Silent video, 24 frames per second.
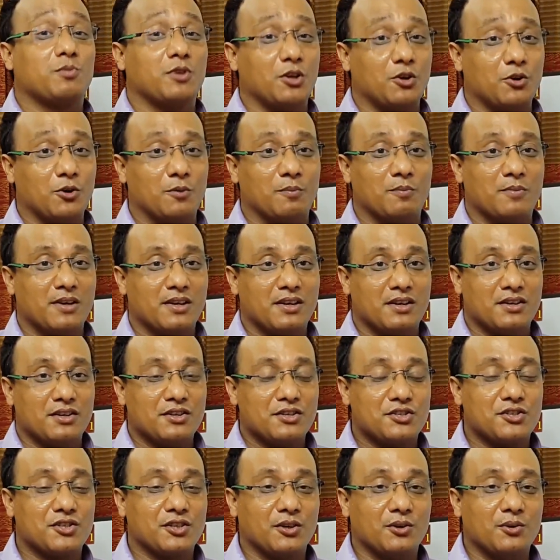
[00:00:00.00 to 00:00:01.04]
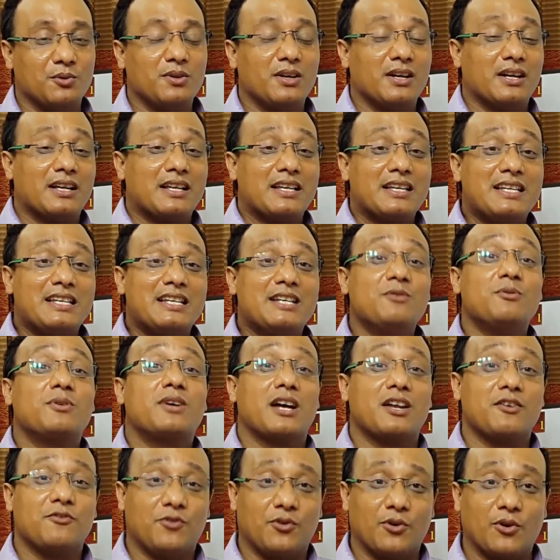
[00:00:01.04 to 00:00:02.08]
of the room. So you
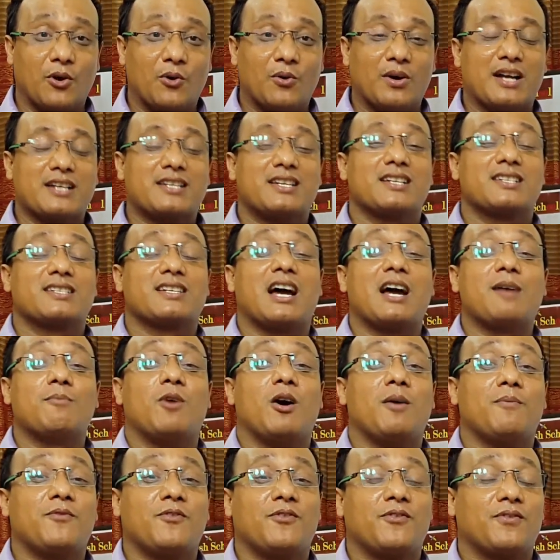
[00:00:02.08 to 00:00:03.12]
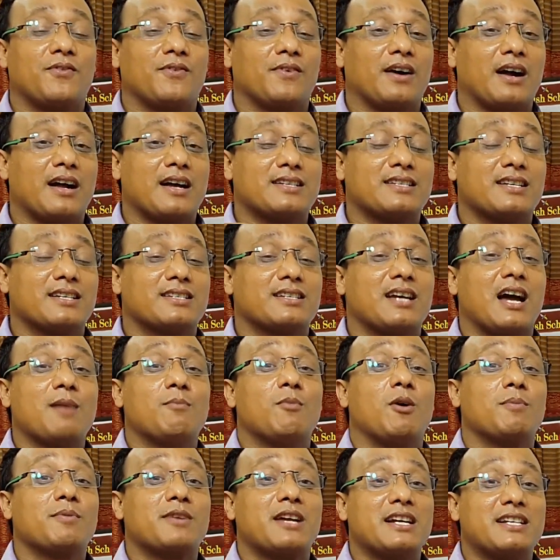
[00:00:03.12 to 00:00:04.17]
can follow at the time
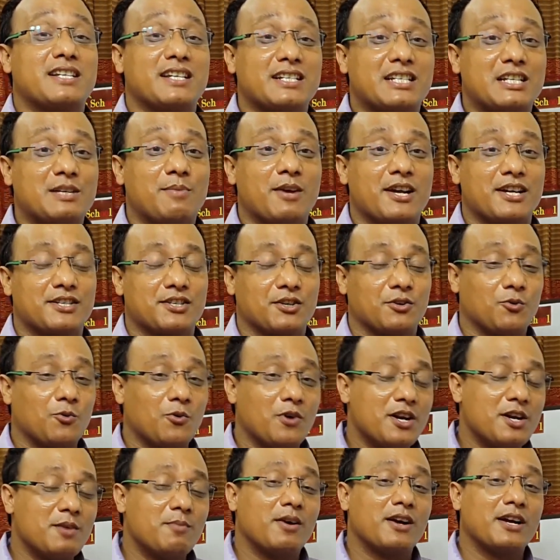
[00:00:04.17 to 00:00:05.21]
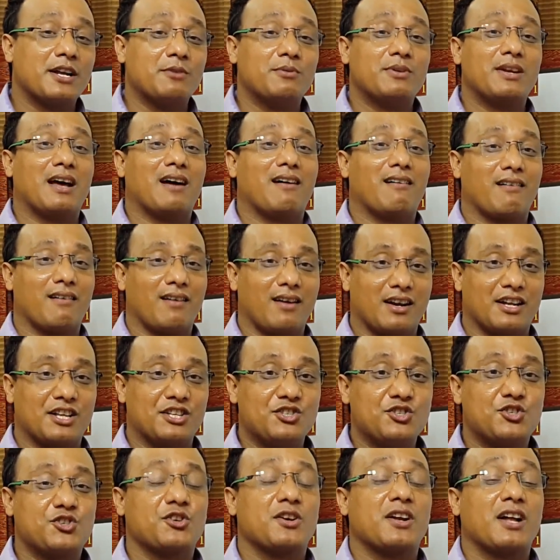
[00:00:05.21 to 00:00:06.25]
of getting debate. Whenever you will
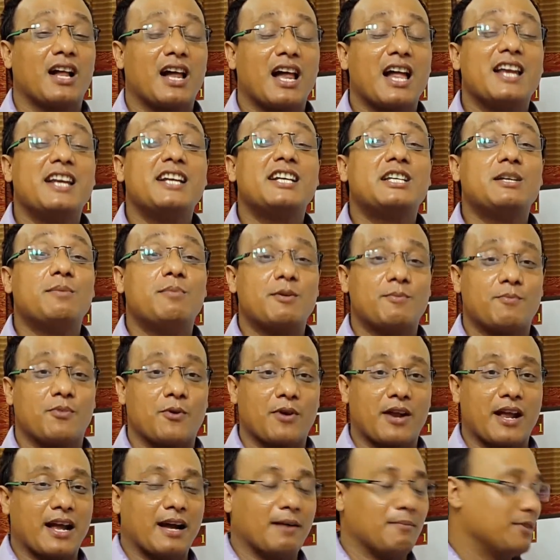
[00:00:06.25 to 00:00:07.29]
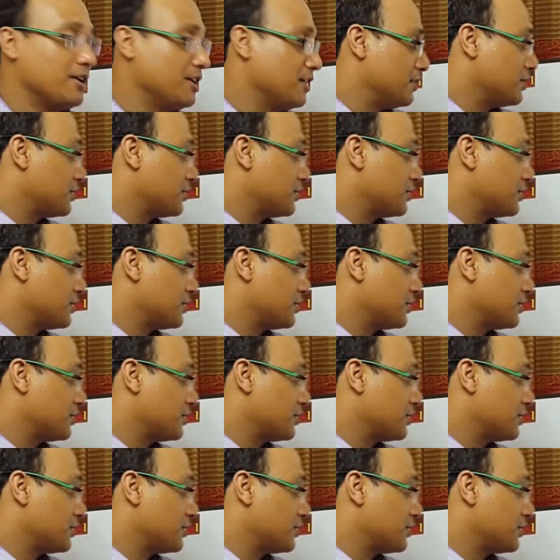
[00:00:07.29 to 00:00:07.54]
arrange any debate program,